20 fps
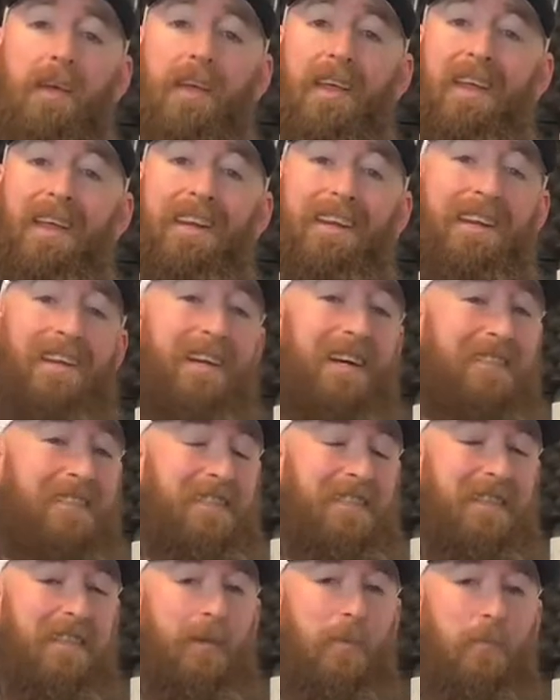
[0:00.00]
and it
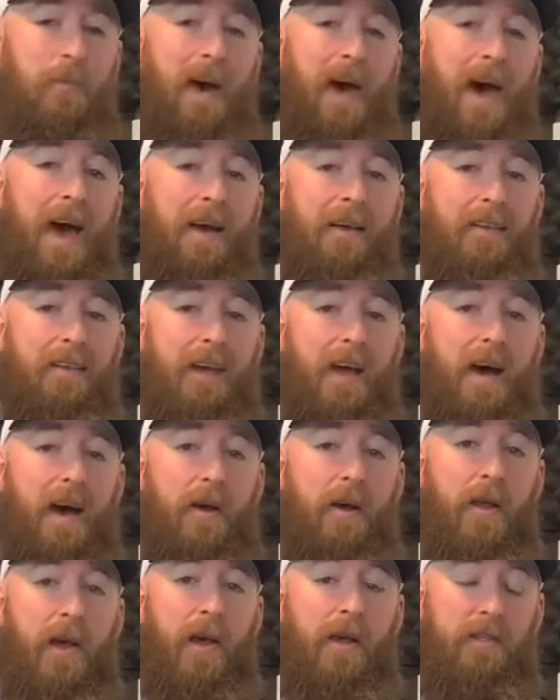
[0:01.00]
doesn't compact
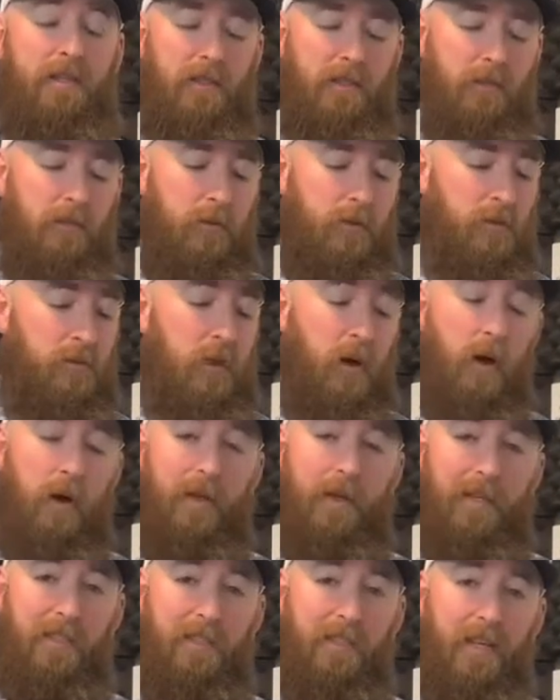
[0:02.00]
down as
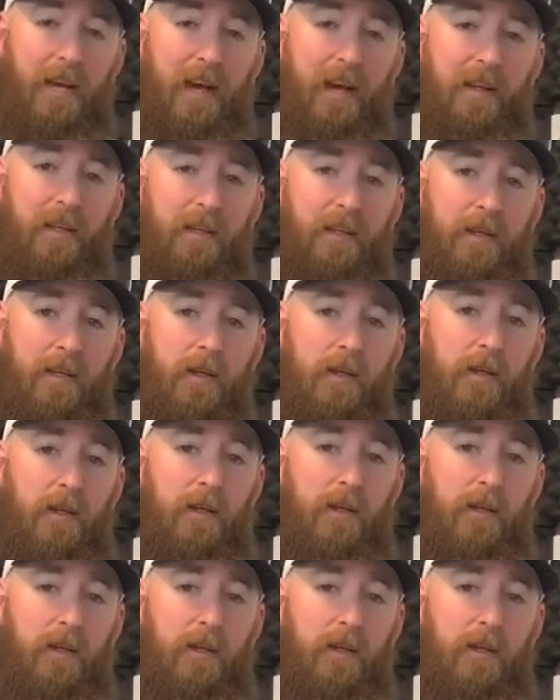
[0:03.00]
small and as tightly.